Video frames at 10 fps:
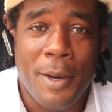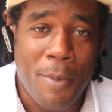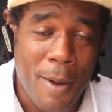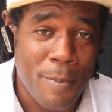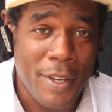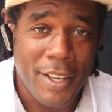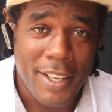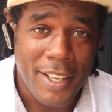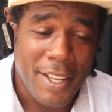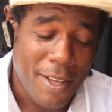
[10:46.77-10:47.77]
Pampy,
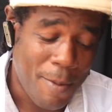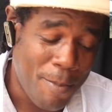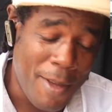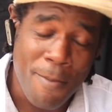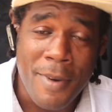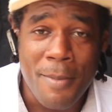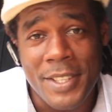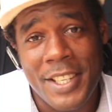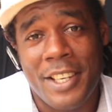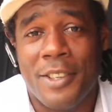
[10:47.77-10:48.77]
remember
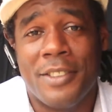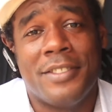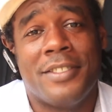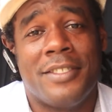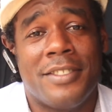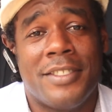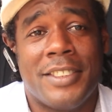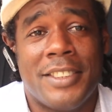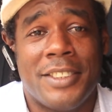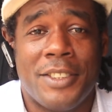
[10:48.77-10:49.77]
me tell you,
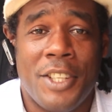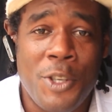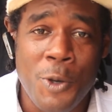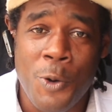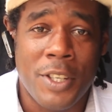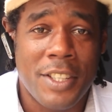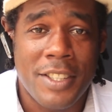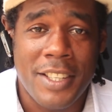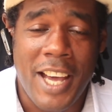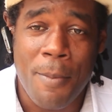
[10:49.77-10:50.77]
the youth
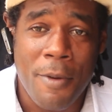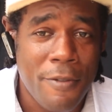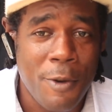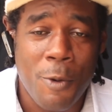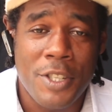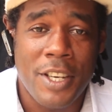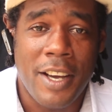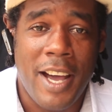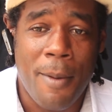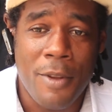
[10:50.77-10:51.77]
are my future.
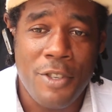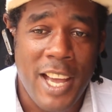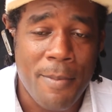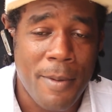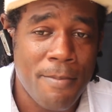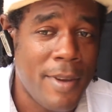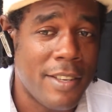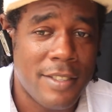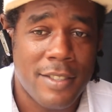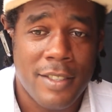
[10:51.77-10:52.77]
I'm try my
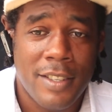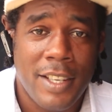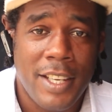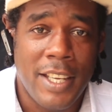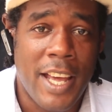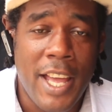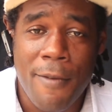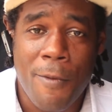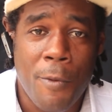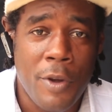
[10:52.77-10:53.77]
best in
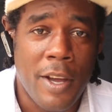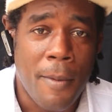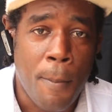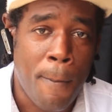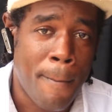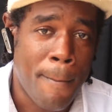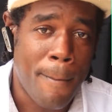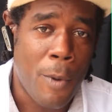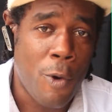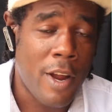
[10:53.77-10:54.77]
every way.
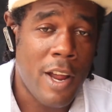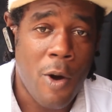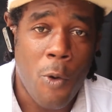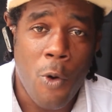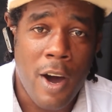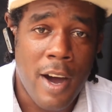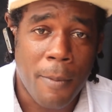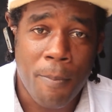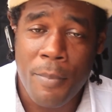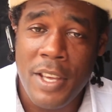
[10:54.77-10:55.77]
I rather walk
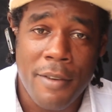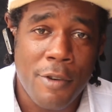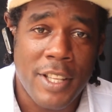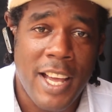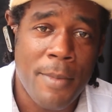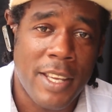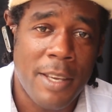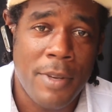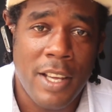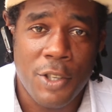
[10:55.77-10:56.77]
barefoot and make
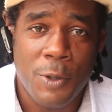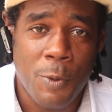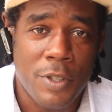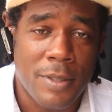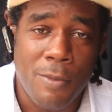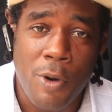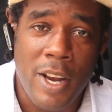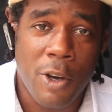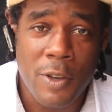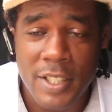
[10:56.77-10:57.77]
him in a shoes. I
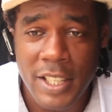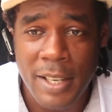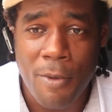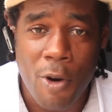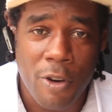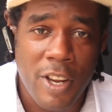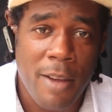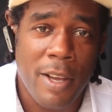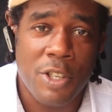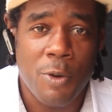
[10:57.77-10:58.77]
rather go sleep hungry
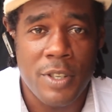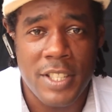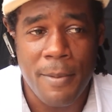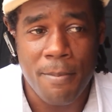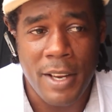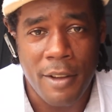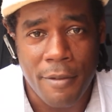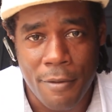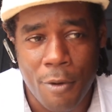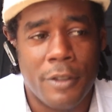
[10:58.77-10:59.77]
and make sure say him belly
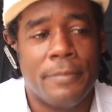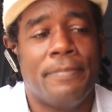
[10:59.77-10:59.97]
full.